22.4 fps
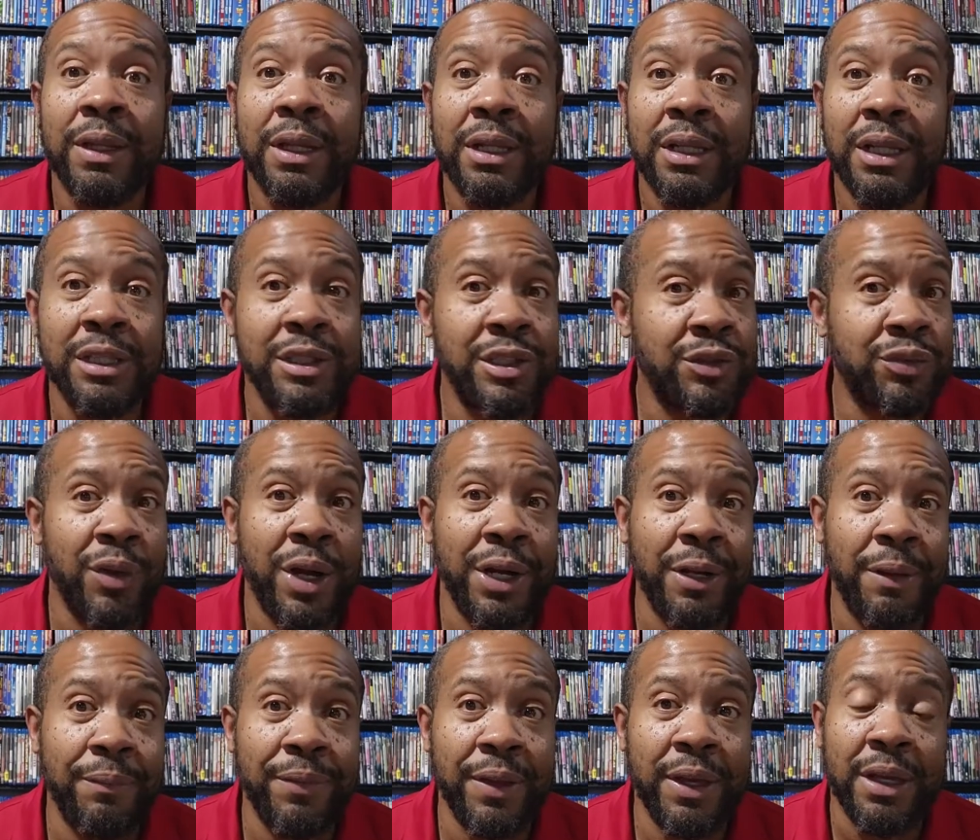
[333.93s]
This is
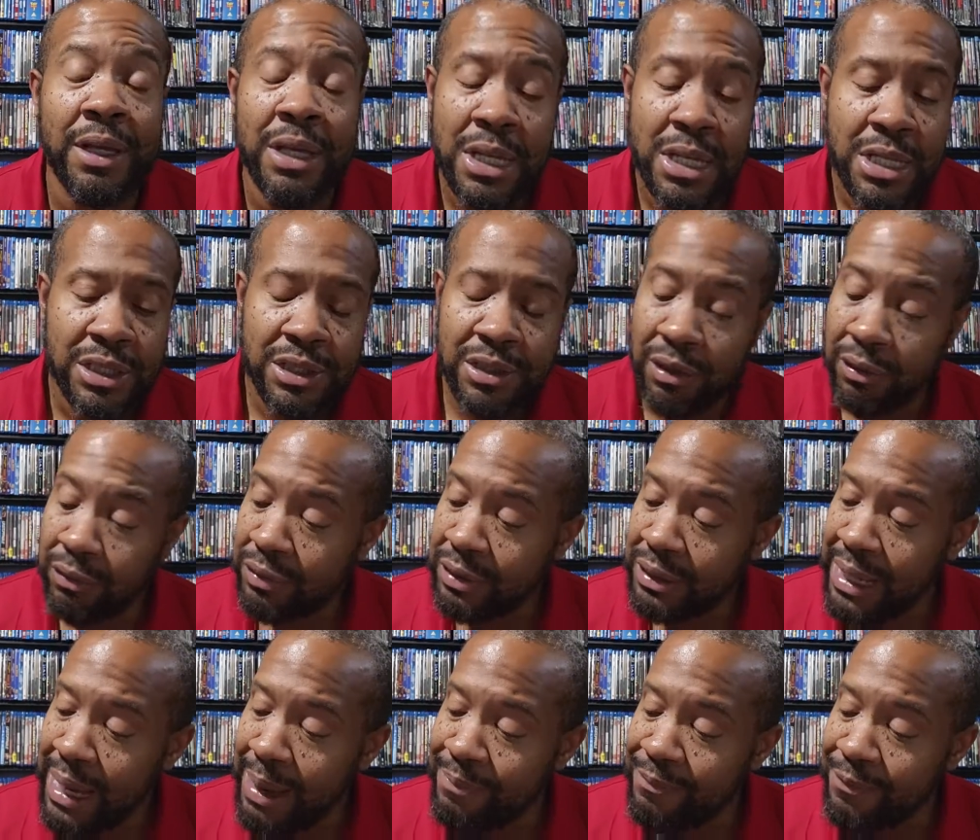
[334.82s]
right up there. So
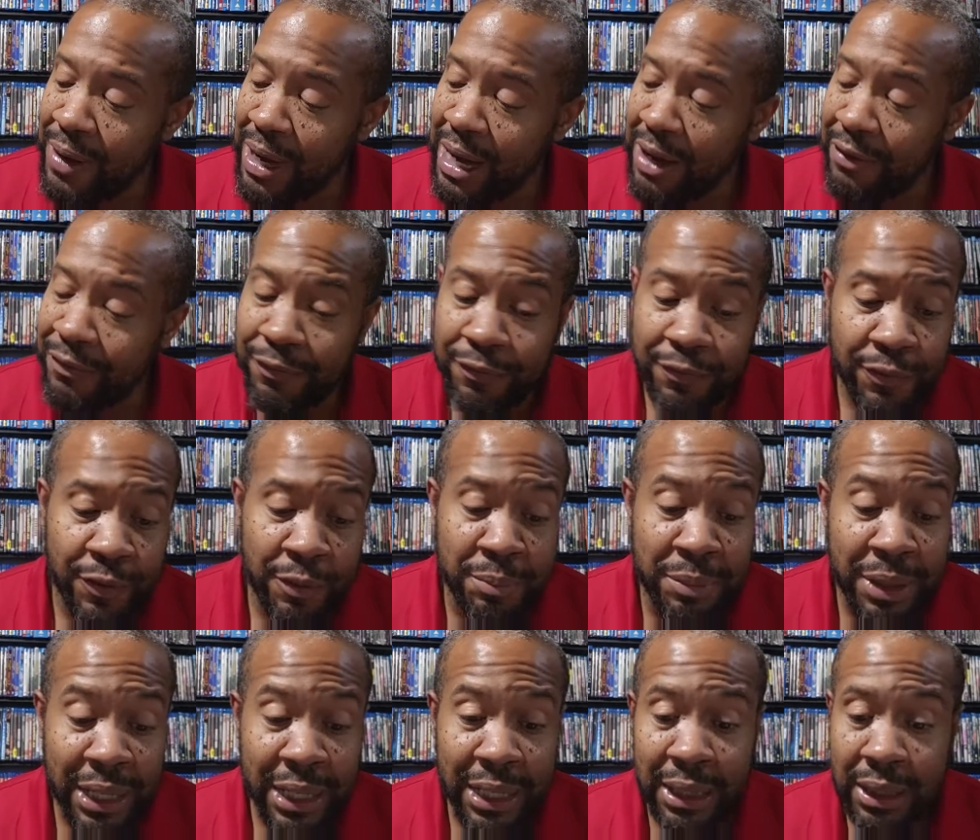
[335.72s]
top five for
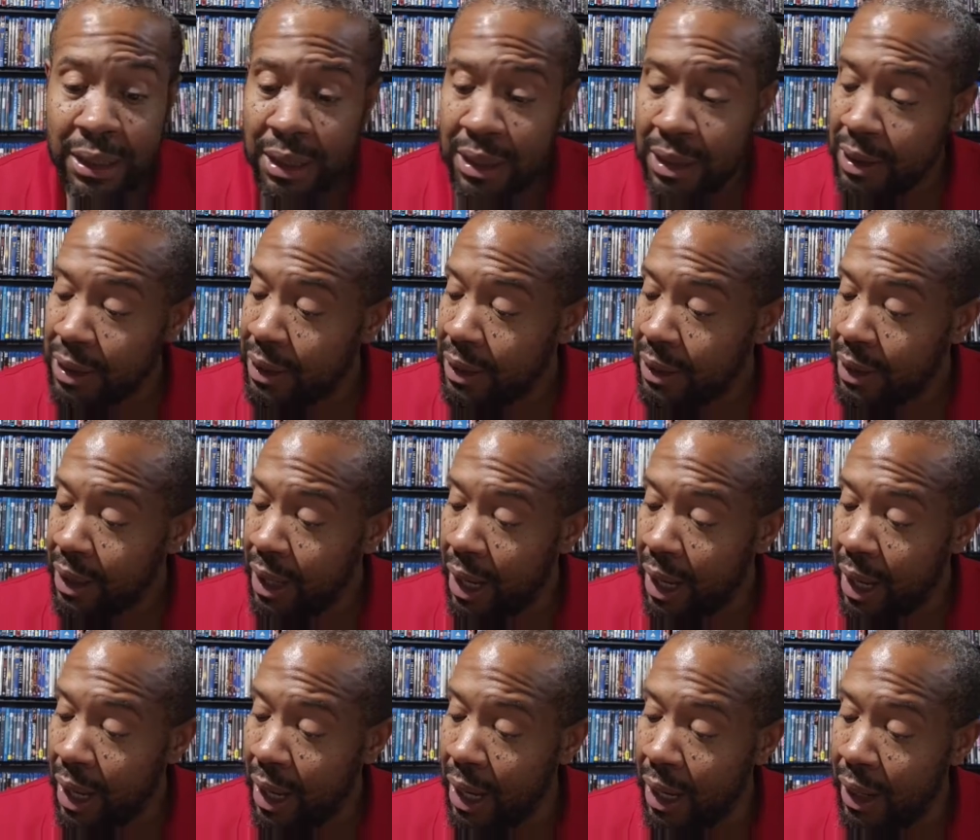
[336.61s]
me
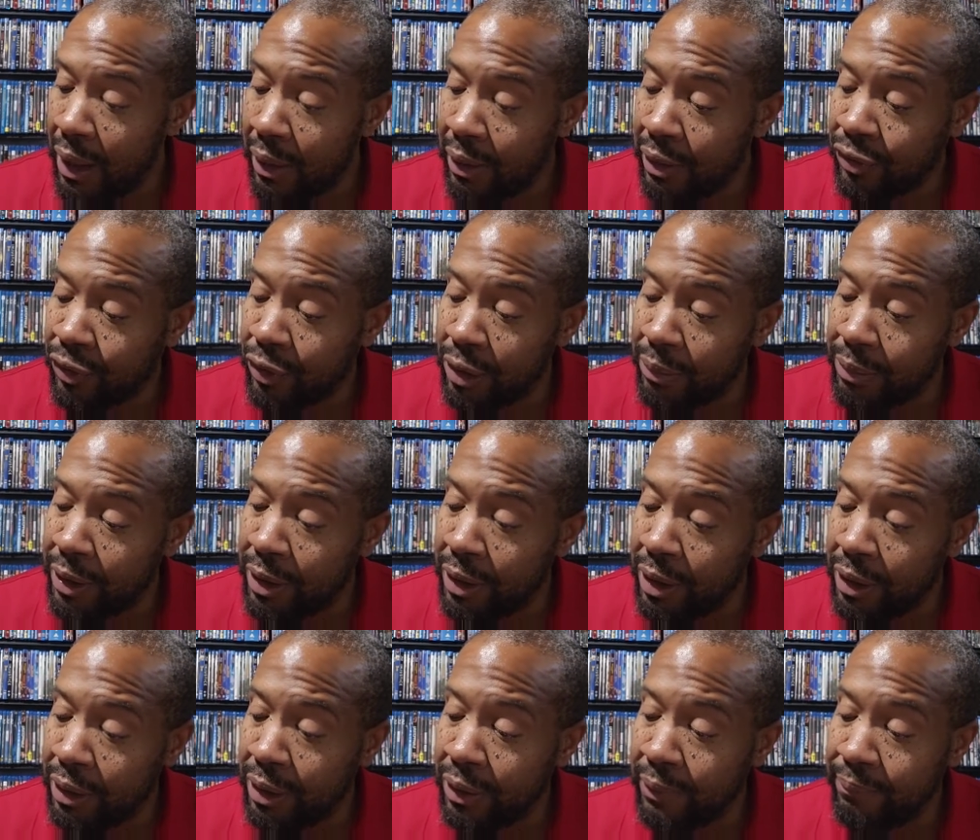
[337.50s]
uh, is going to be
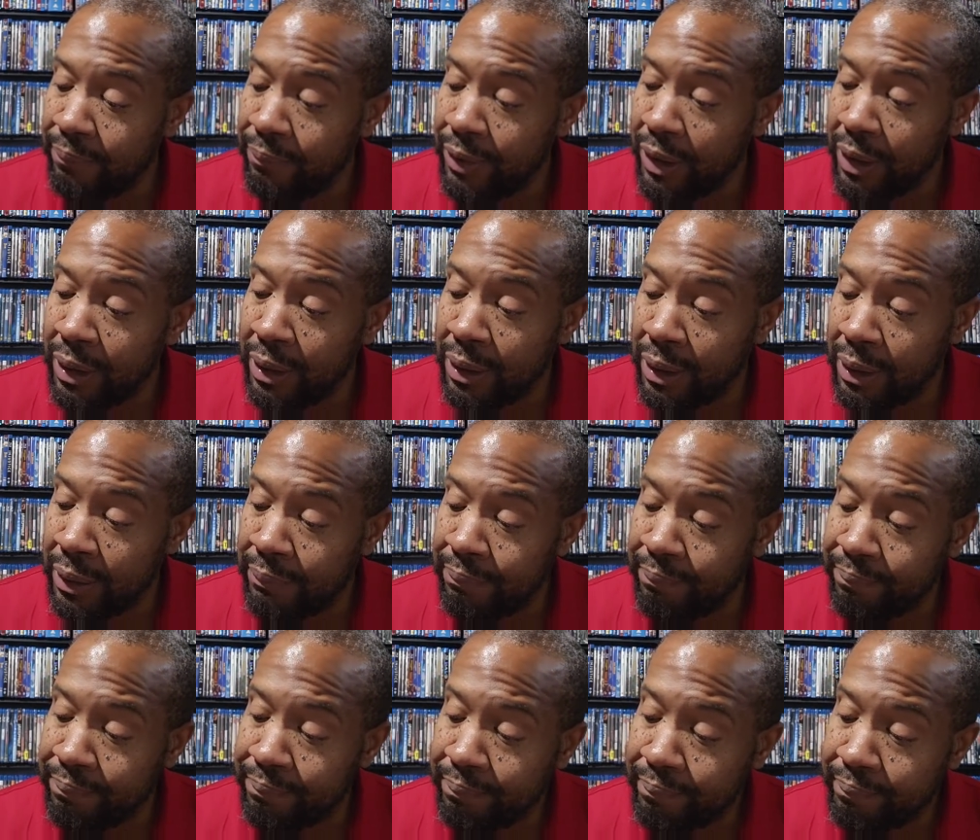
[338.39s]
Hoodlum,
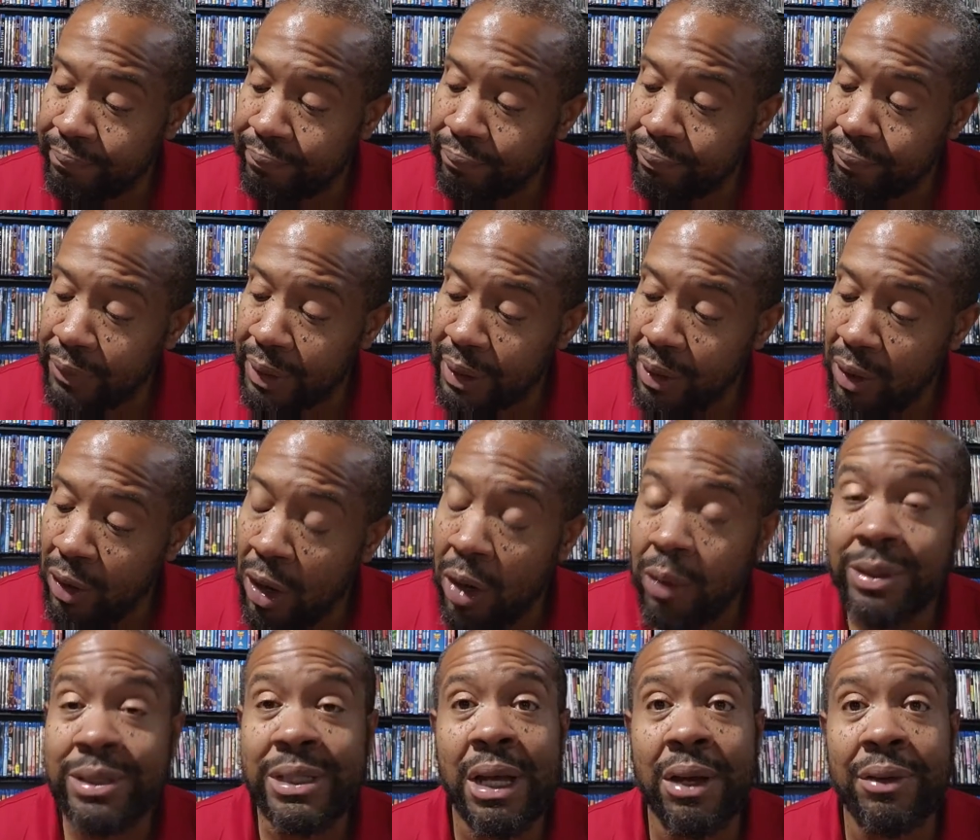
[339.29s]
um,
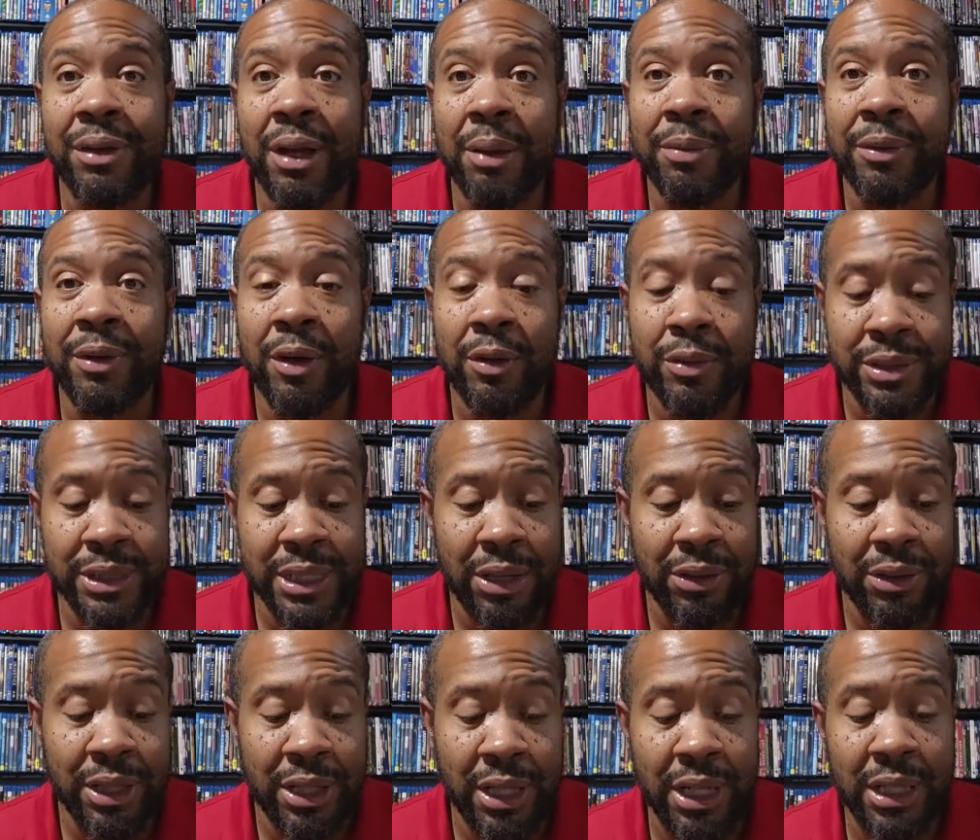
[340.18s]
Always outnumbered, always
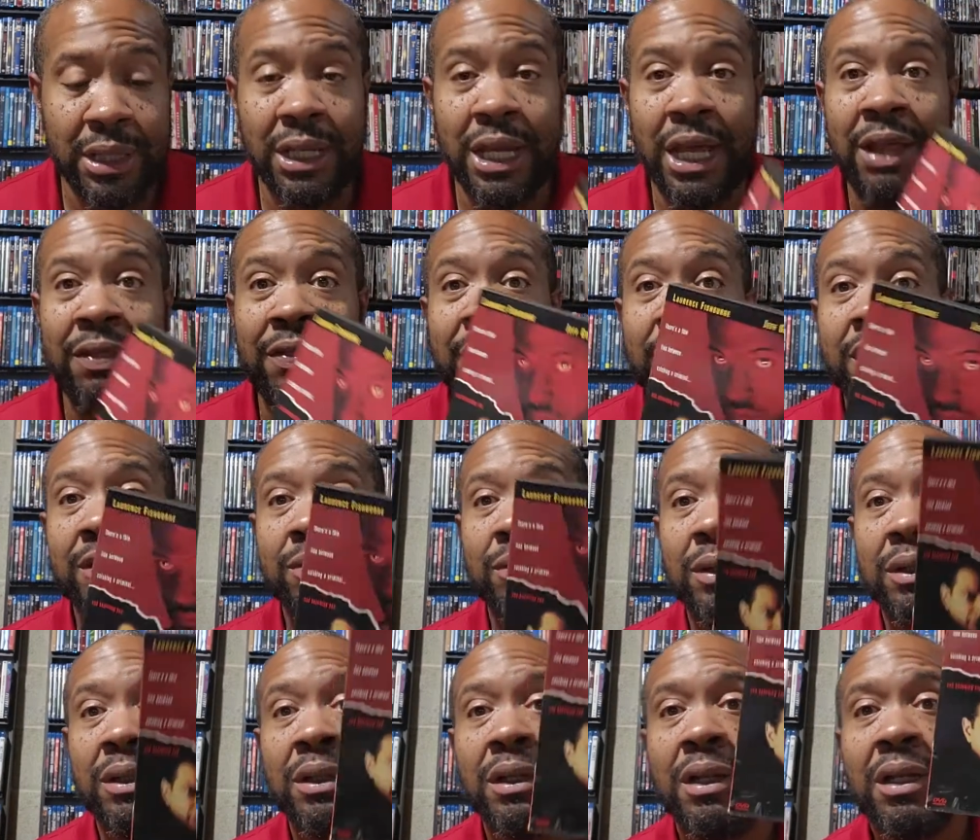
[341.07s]
outgunned. In this
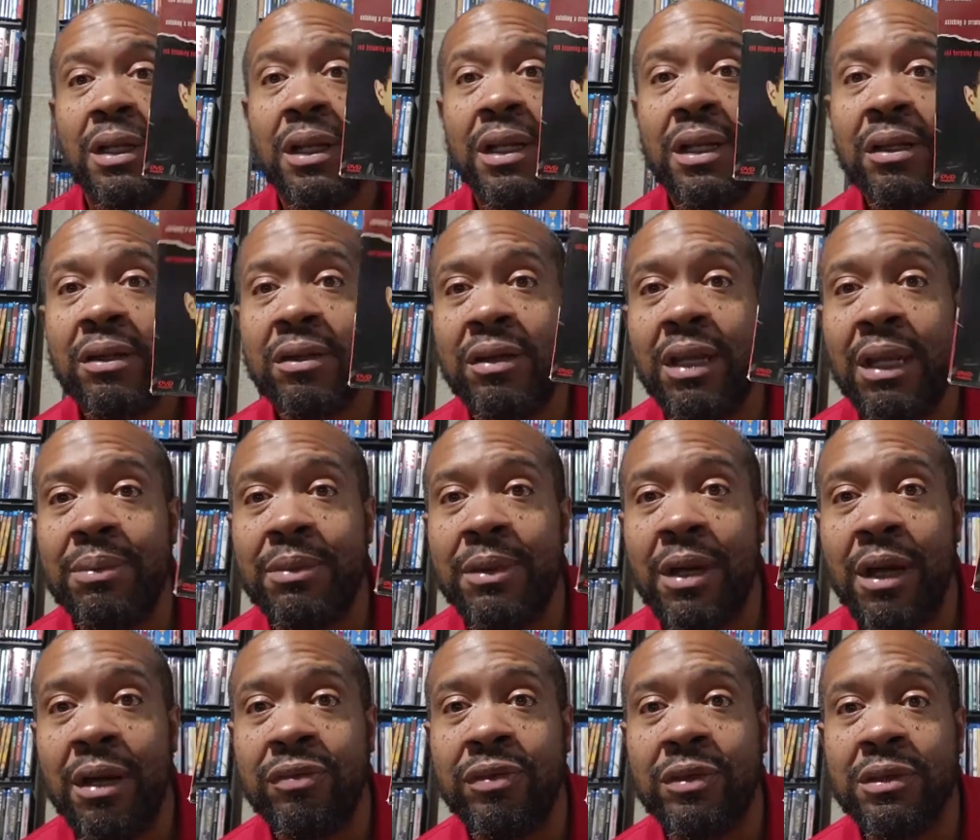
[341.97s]
one, deep
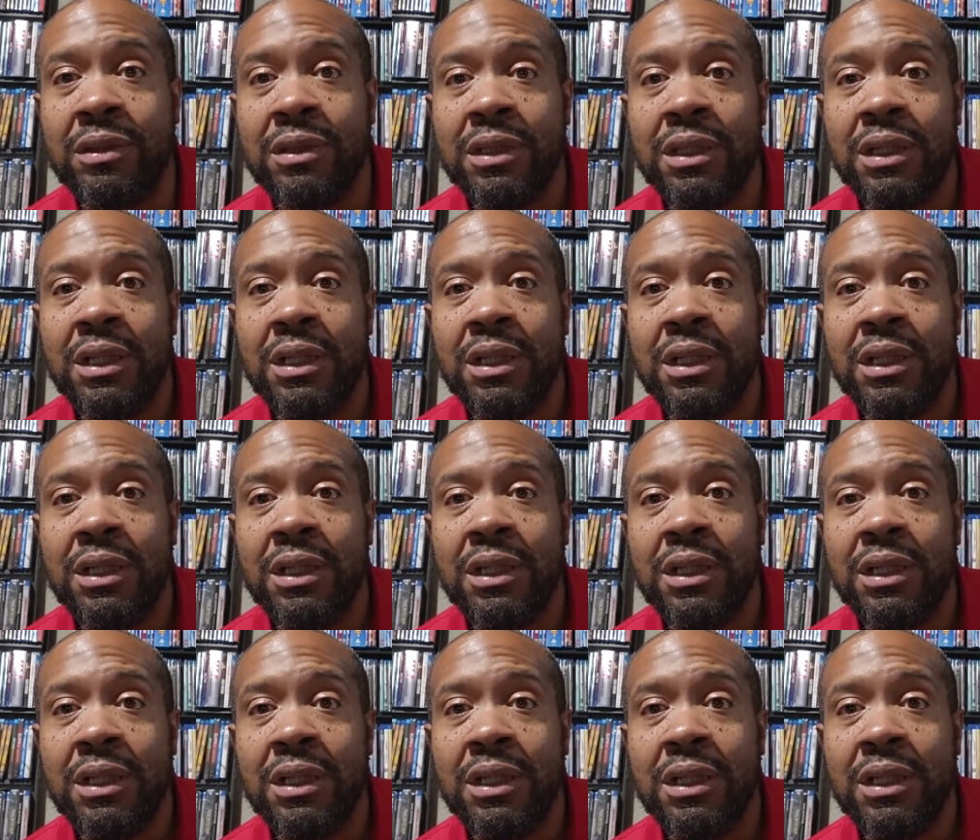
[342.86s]
cover.